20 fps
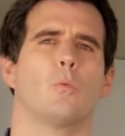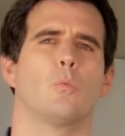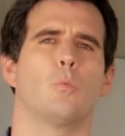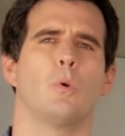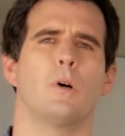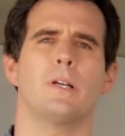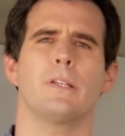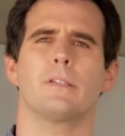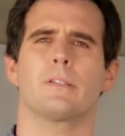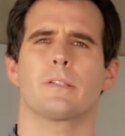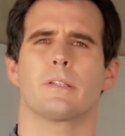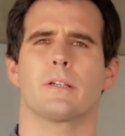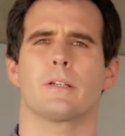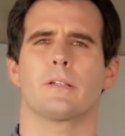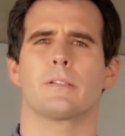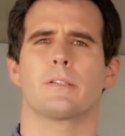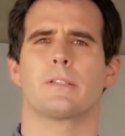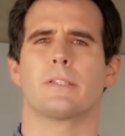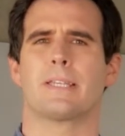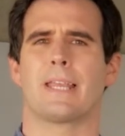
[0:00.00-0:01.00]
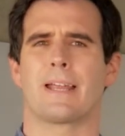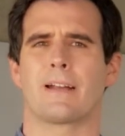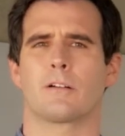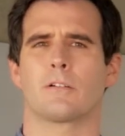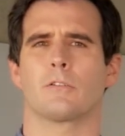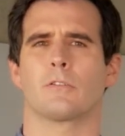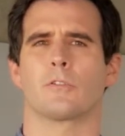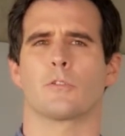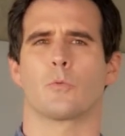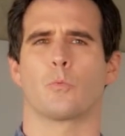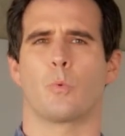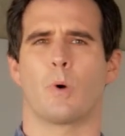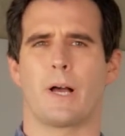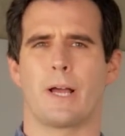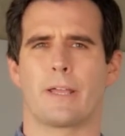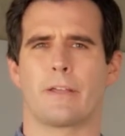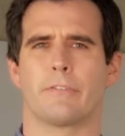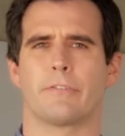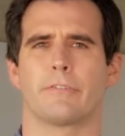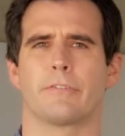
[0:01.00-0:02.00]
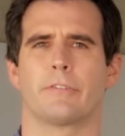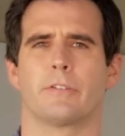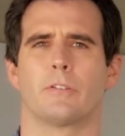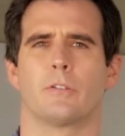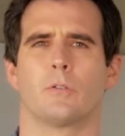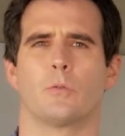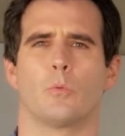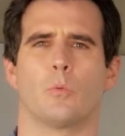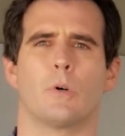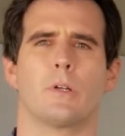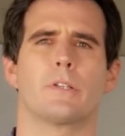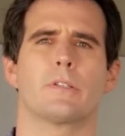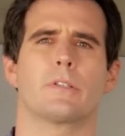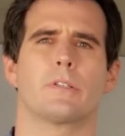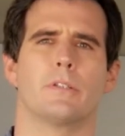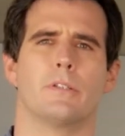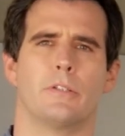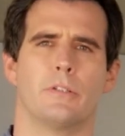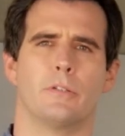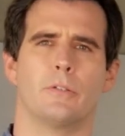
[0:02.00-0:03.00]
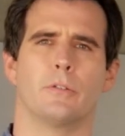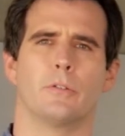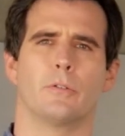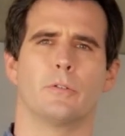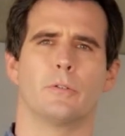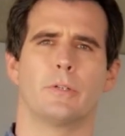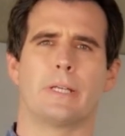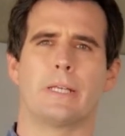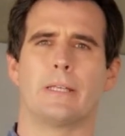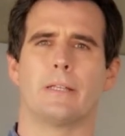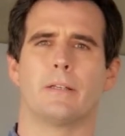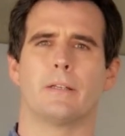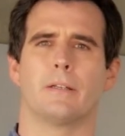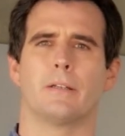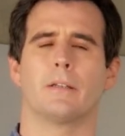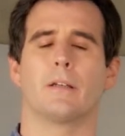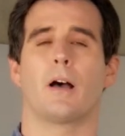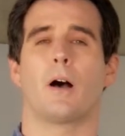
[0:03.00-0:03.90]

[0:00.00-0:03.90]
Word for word: What does Daryl's wife want to do in